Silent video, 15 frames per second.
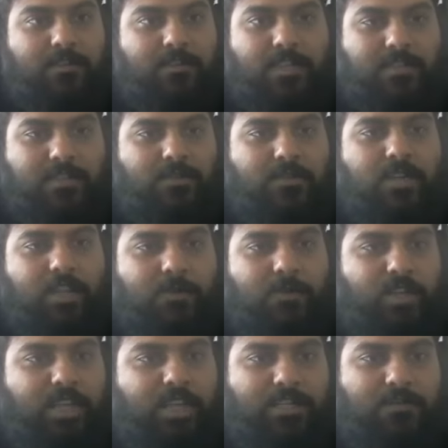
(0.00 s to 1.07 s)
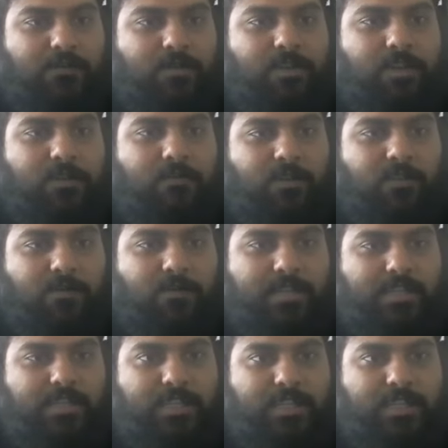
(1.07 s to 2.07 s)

there's no communication for a couple of months,